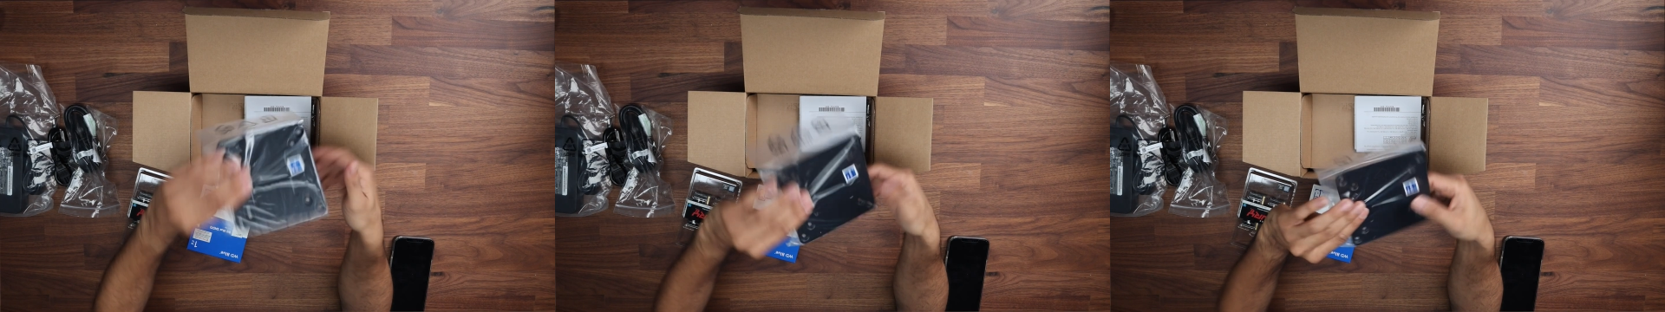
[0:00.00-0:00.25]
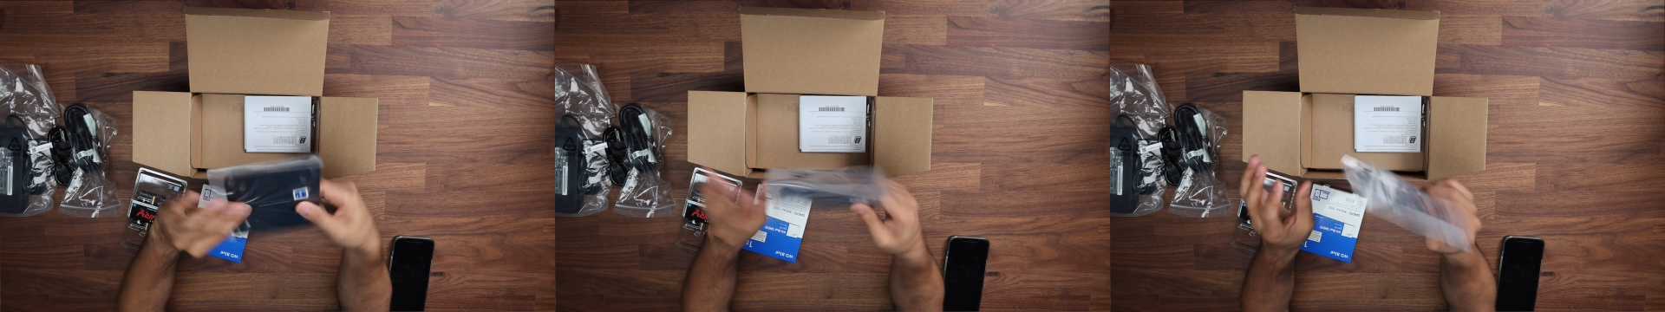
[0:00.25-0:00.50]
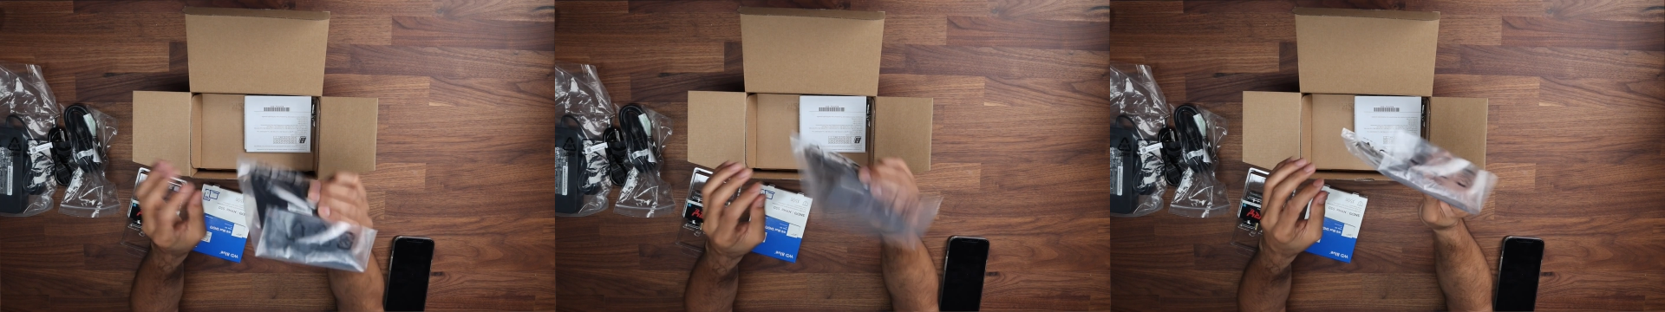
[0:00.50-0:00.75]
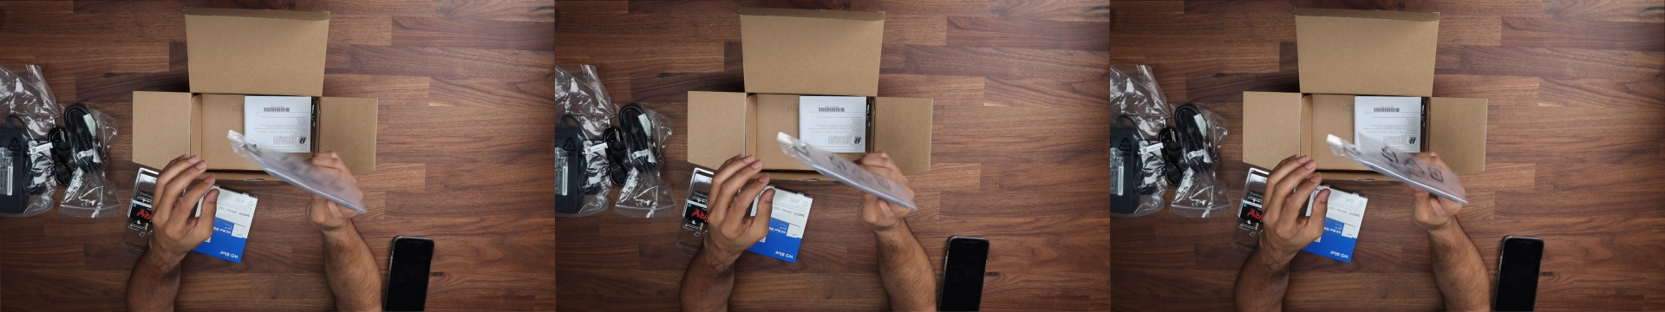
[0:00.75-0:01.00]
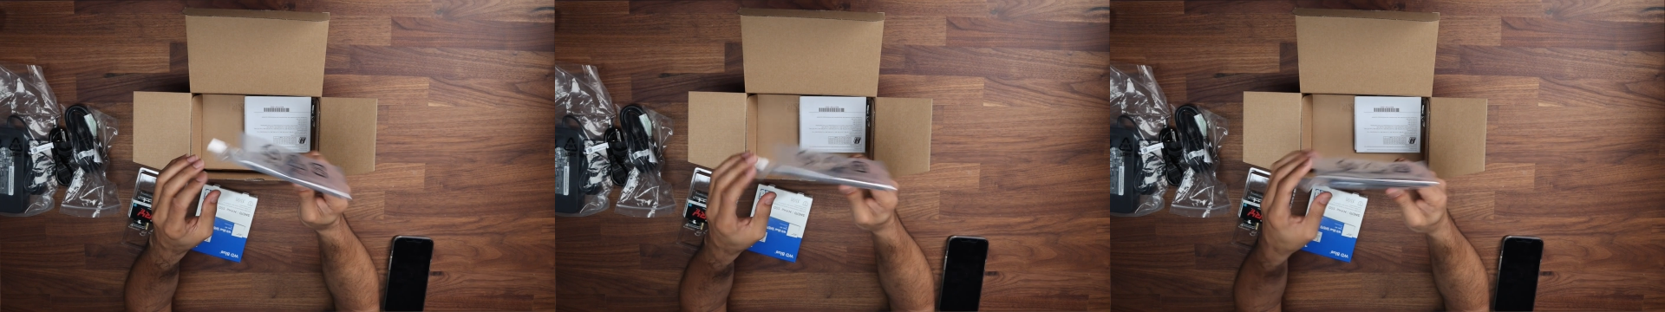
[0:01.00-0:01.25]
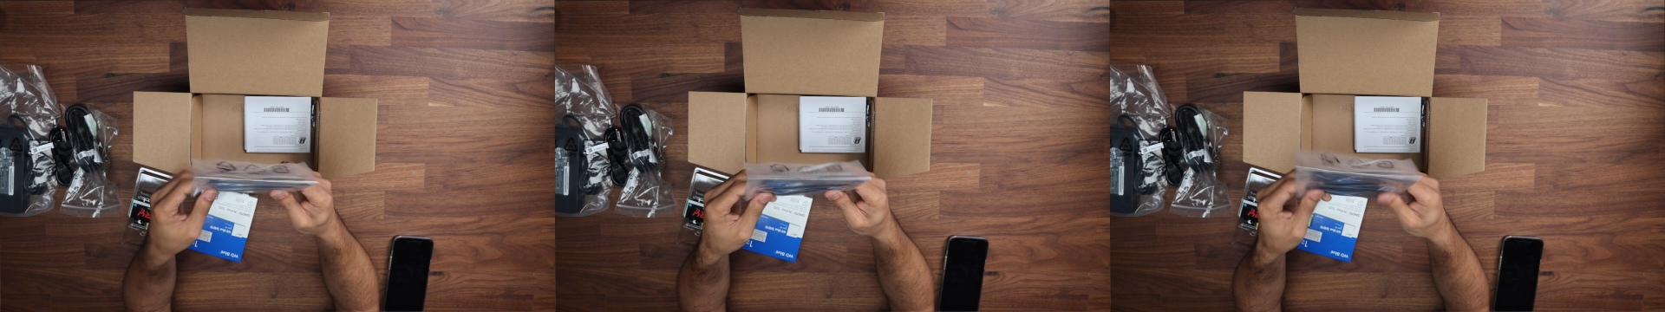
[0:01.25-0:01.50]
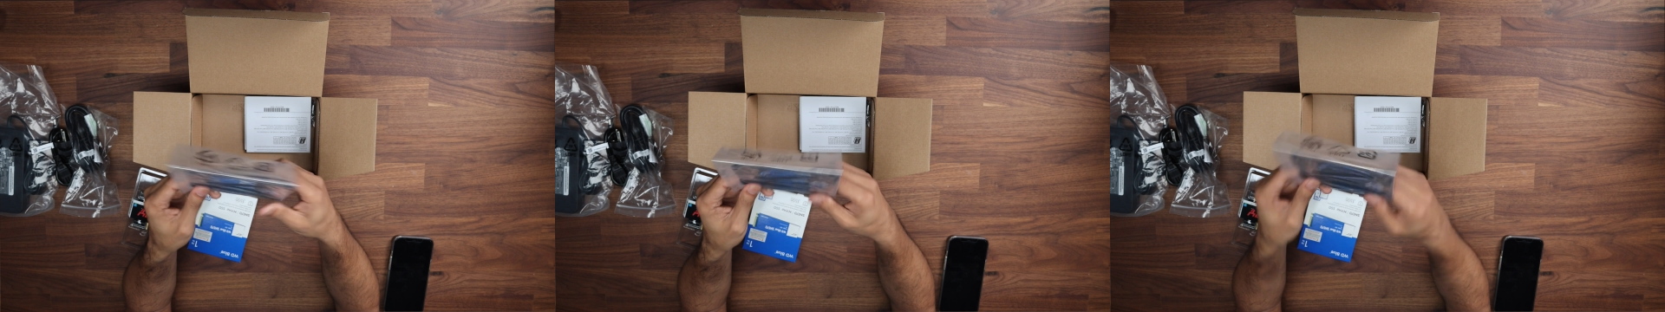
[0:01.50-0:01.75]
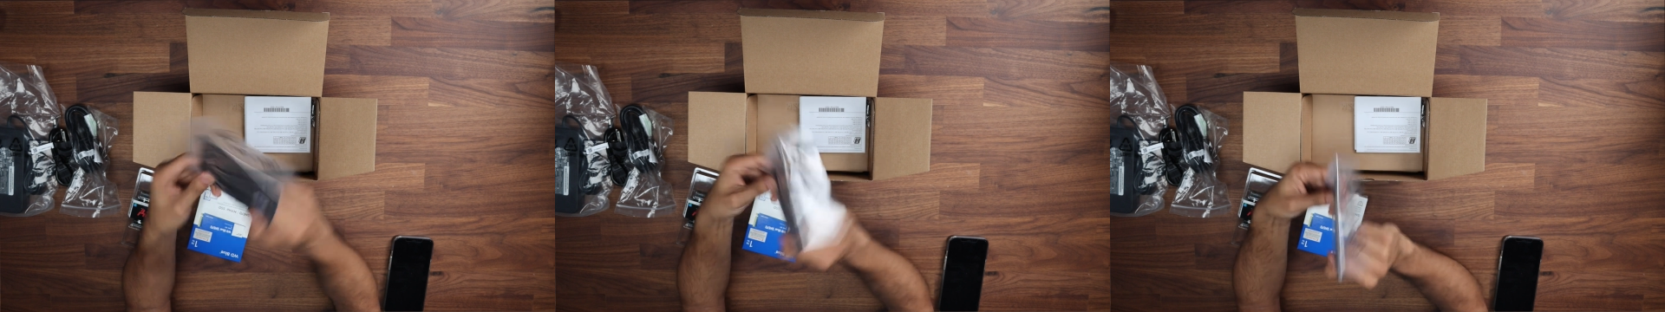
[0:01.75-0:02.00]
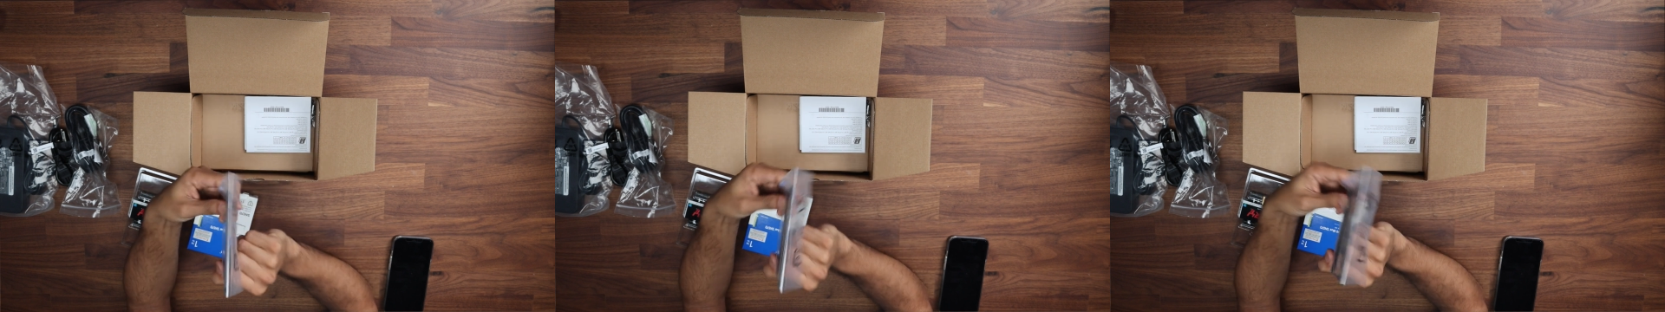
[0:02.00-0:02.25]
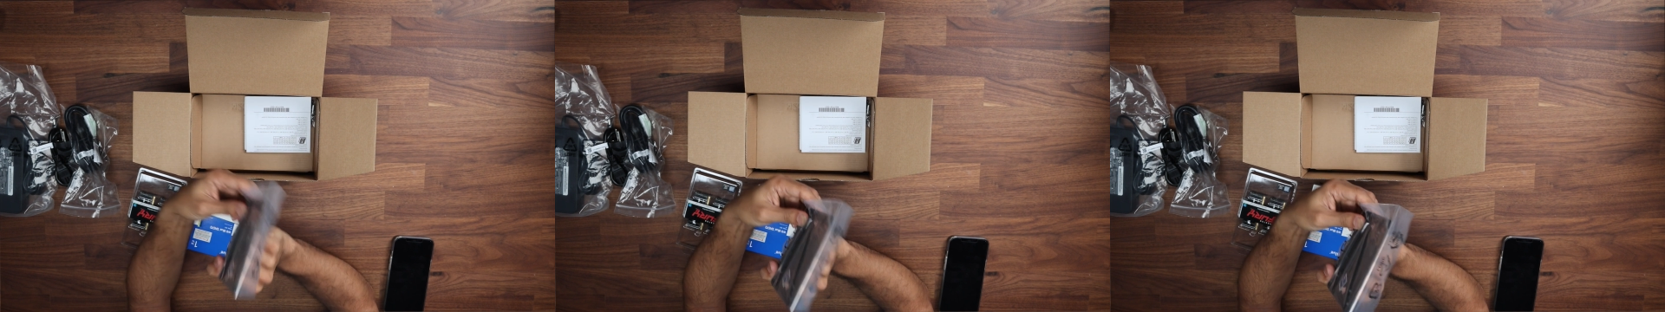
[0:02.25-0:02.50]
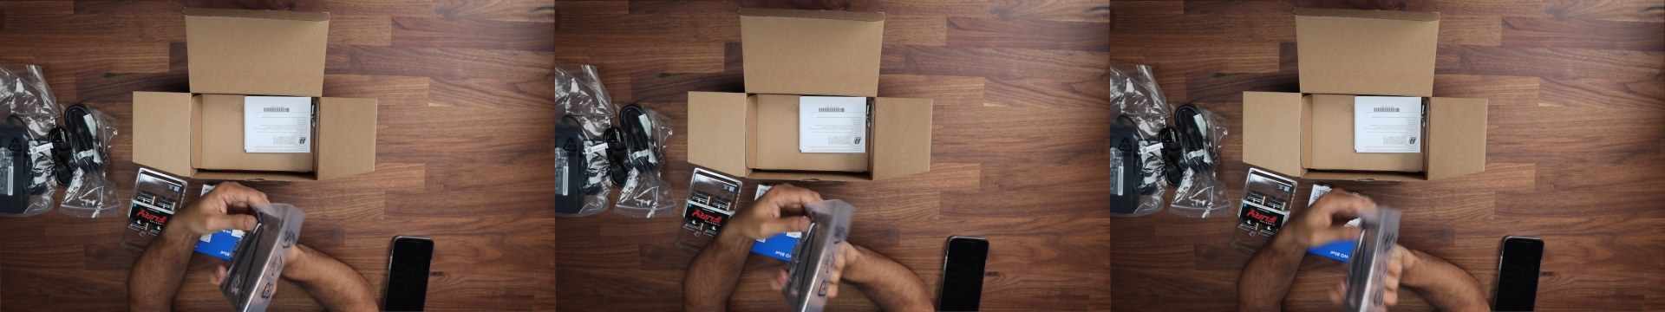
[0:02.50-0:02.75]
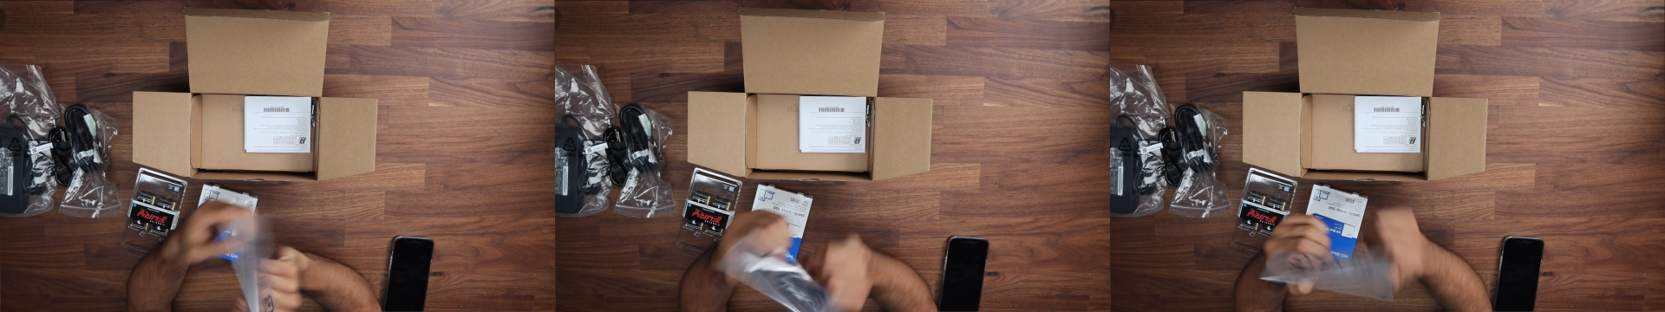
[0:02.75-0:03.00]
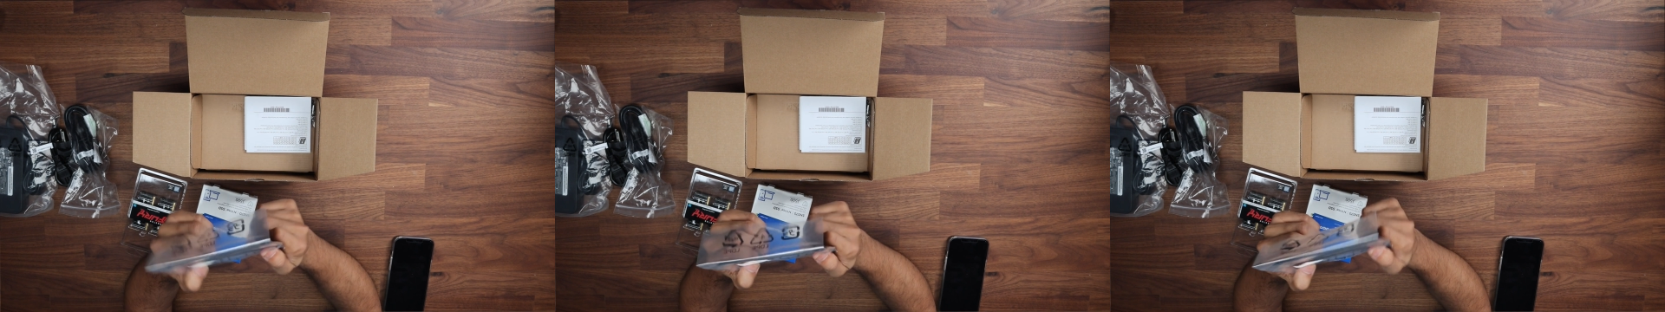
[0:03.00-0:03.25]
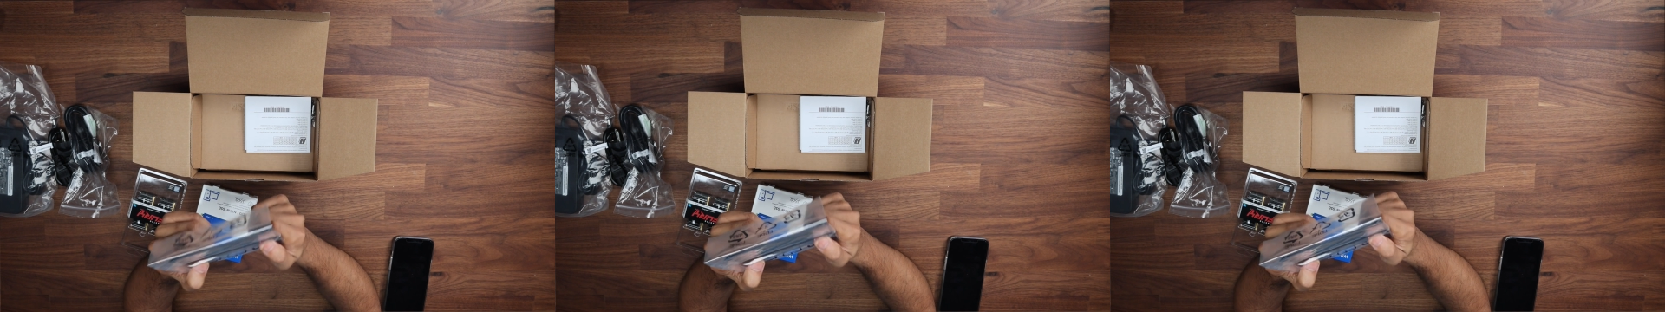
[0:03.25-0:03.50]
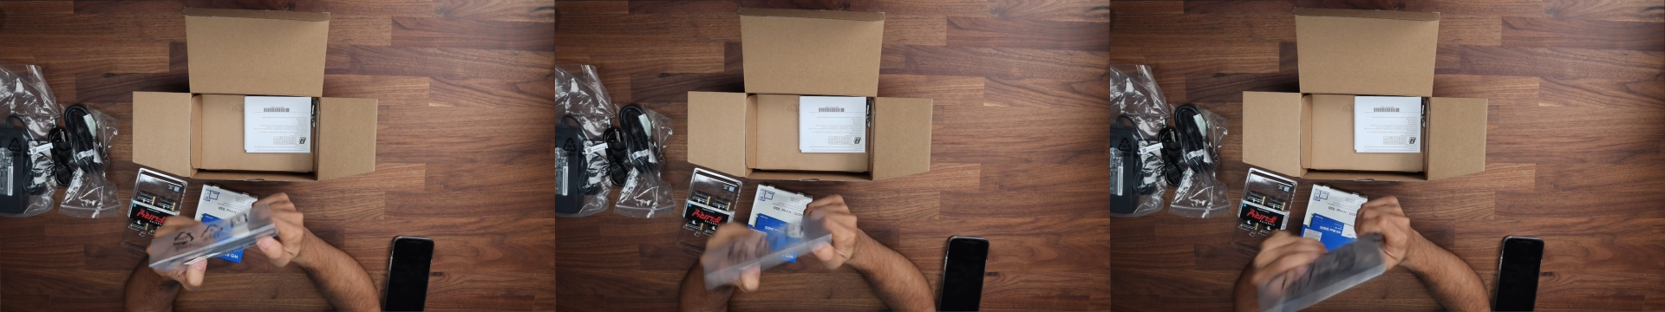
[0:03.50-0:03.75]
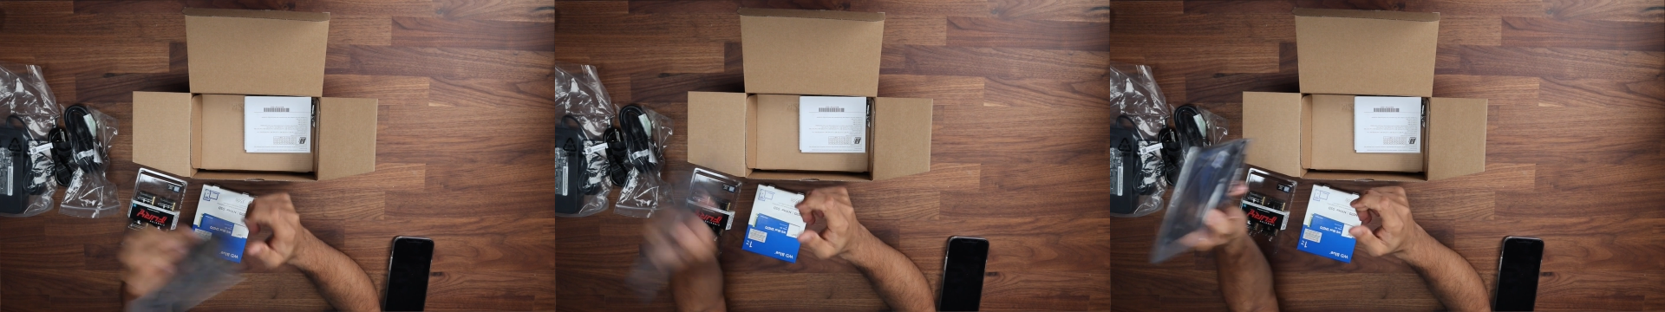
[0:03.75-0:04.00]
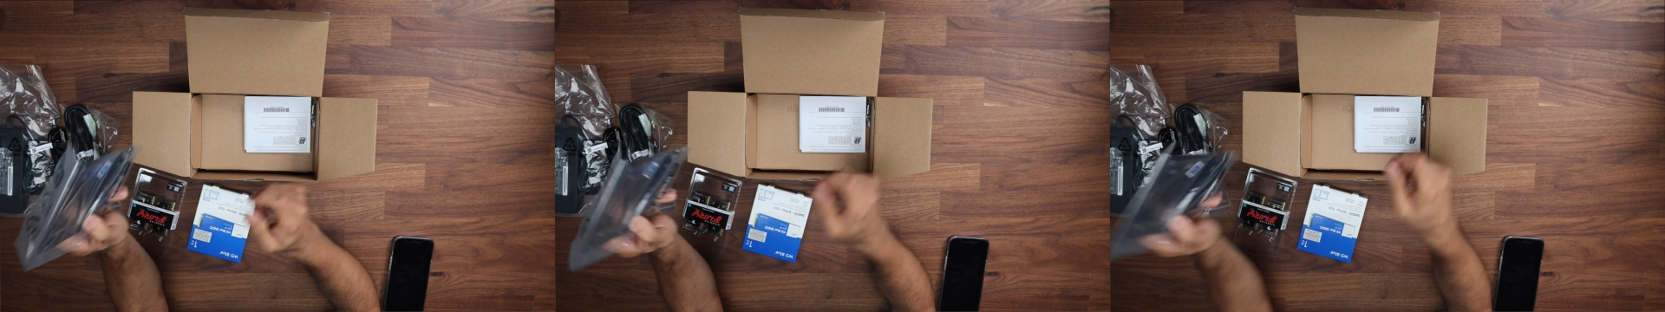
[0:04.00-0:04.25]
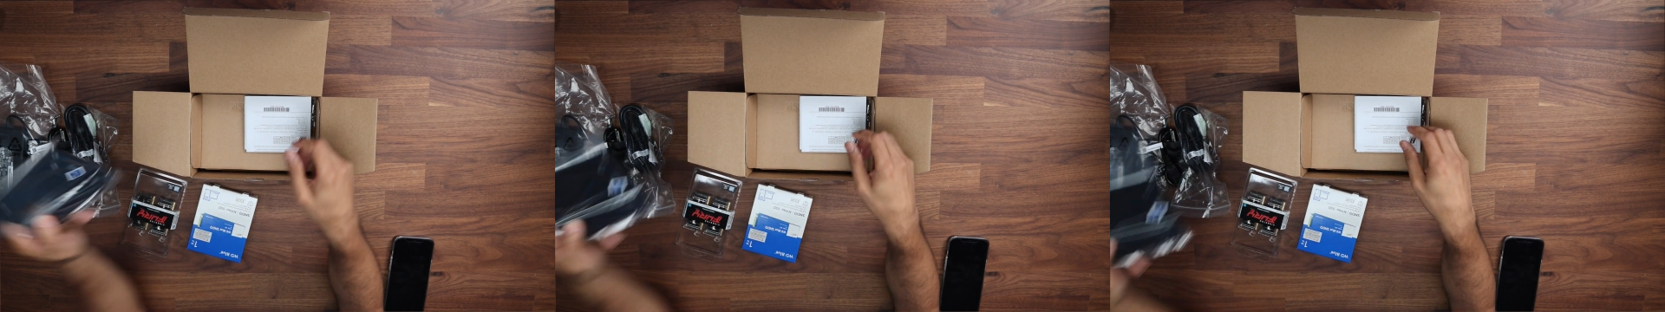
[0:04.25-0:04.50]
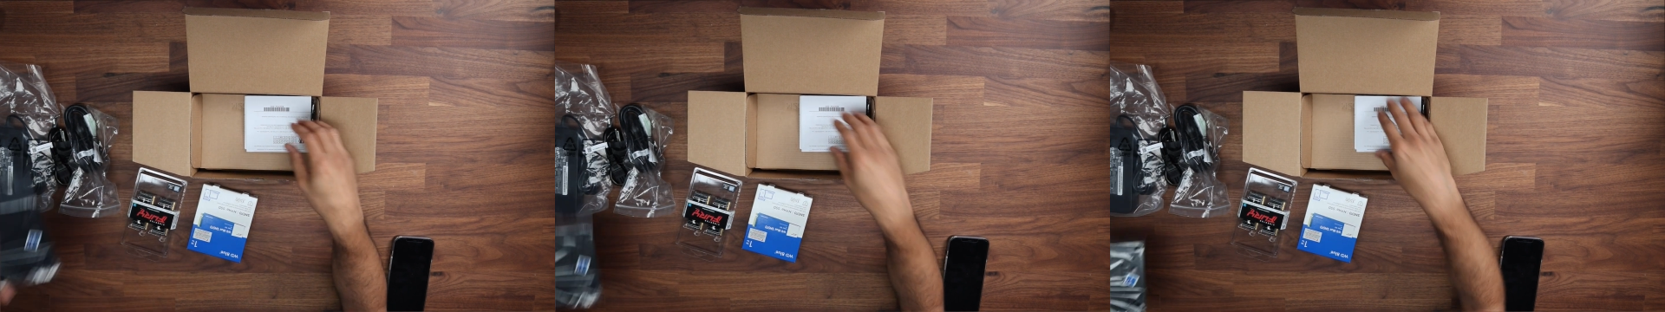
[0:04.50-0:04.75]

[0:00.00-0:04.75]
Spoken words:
[unreadable: no face in view]